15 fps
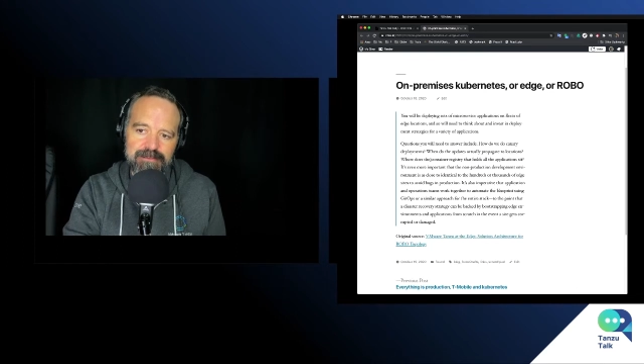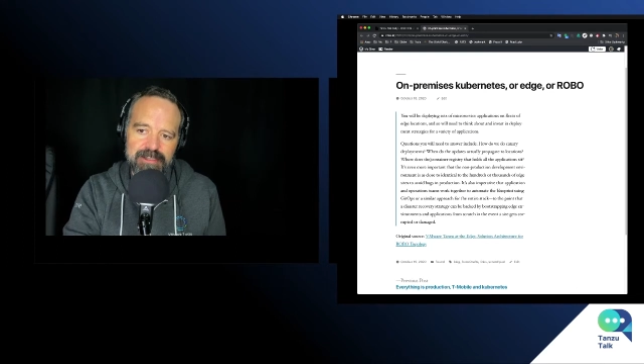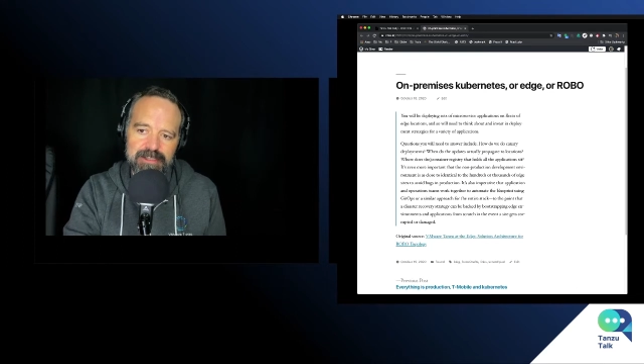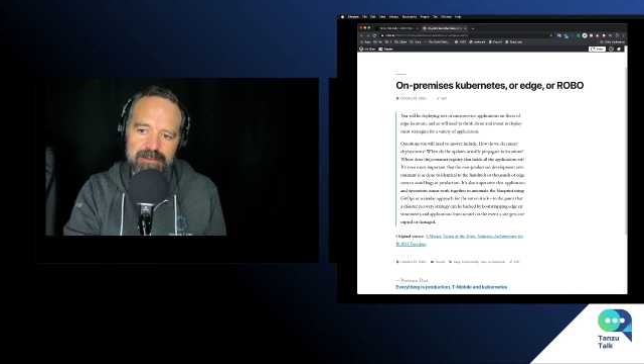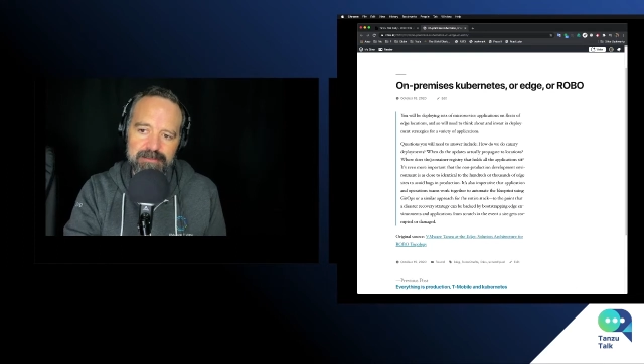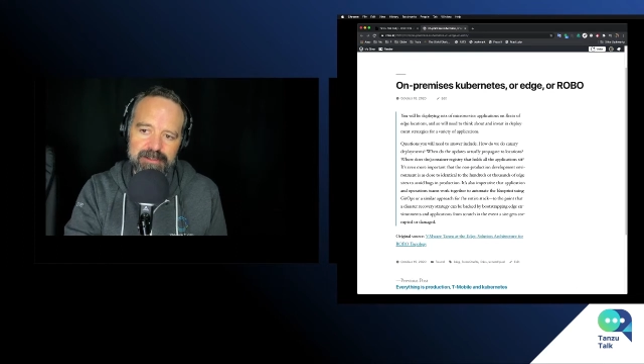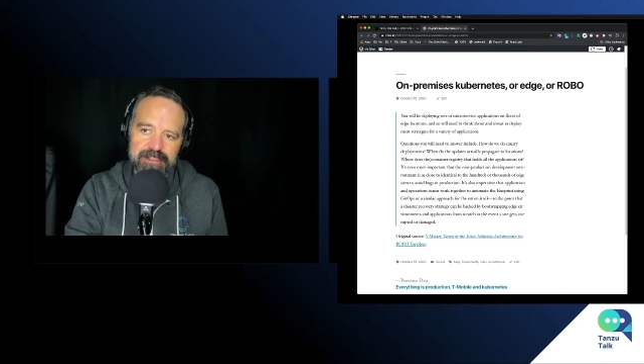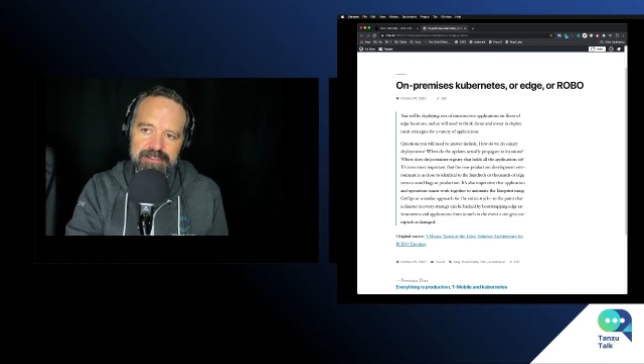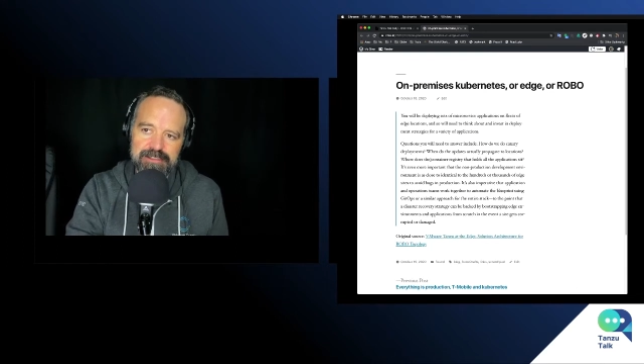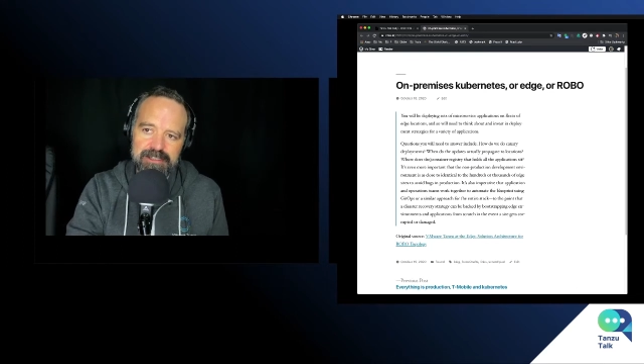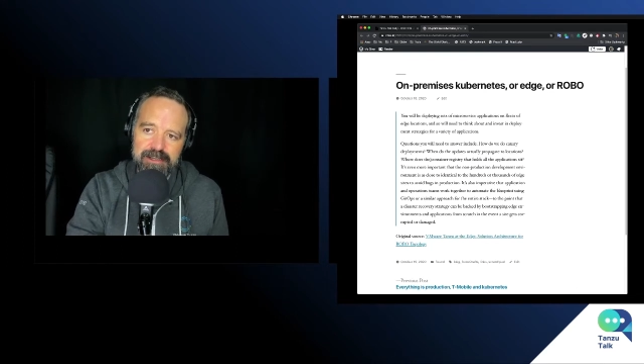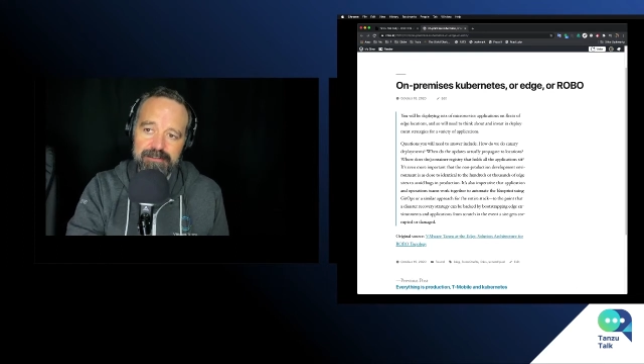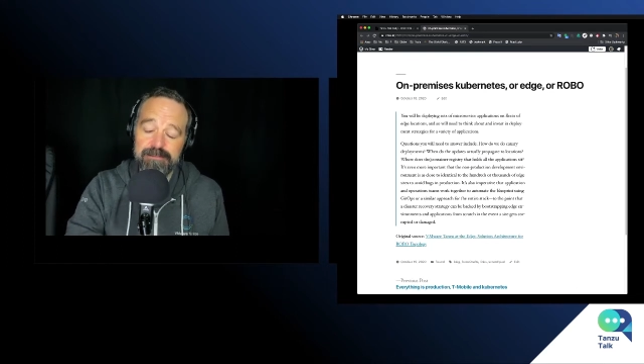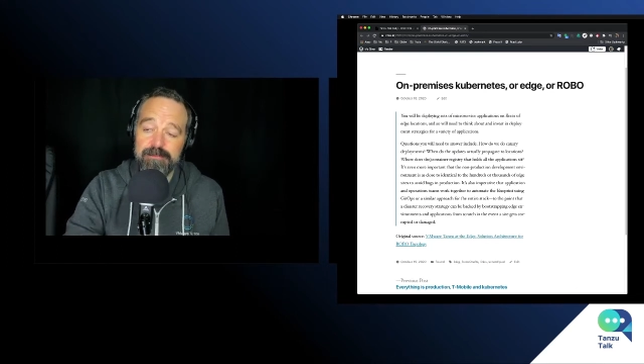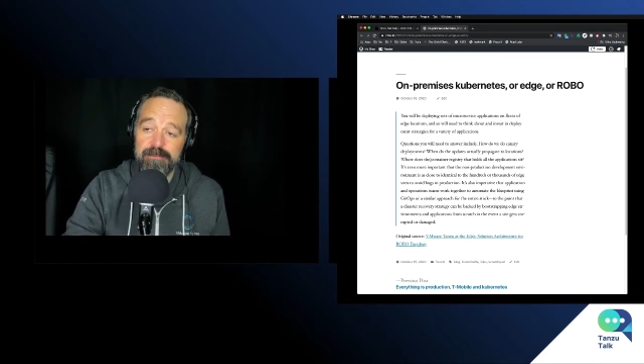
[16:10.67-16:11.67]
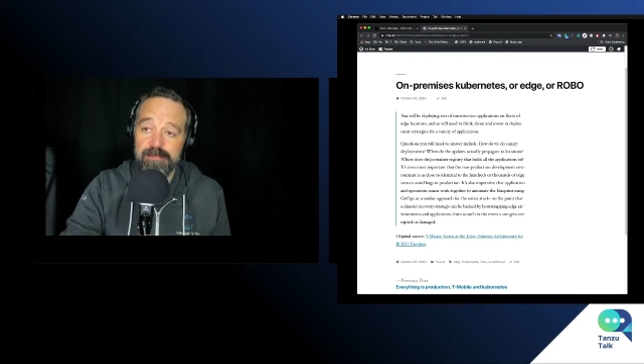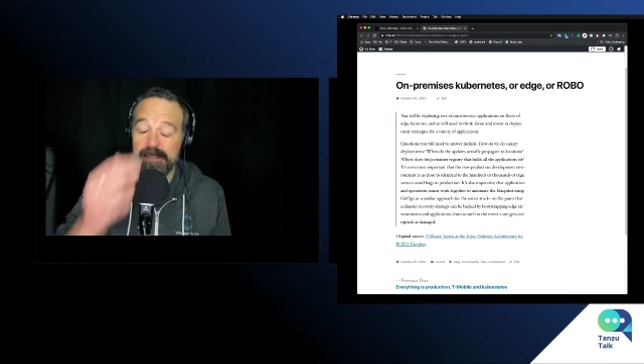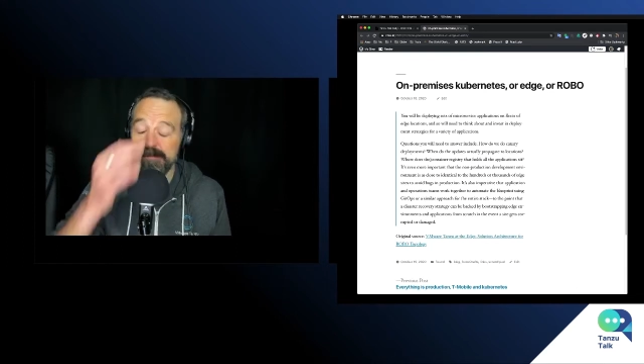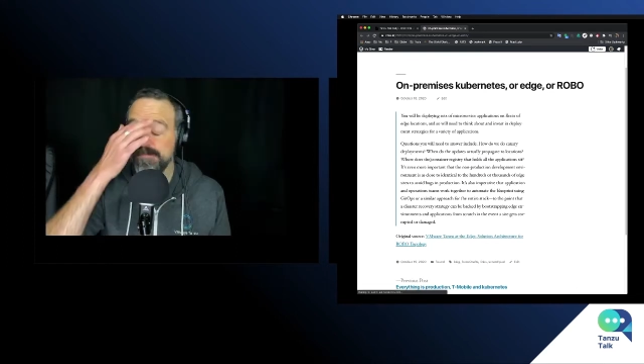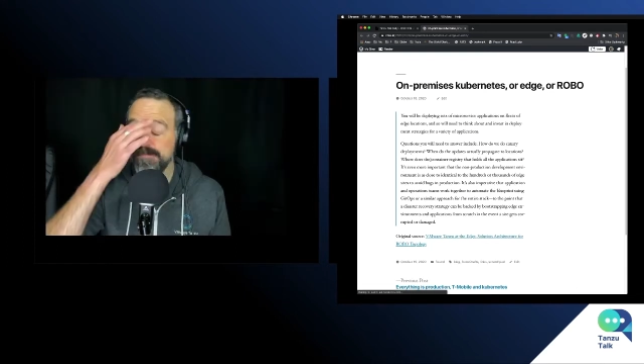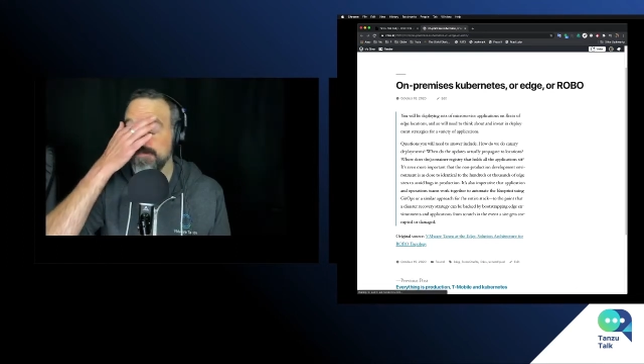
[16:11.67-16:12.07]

VMware stuff, but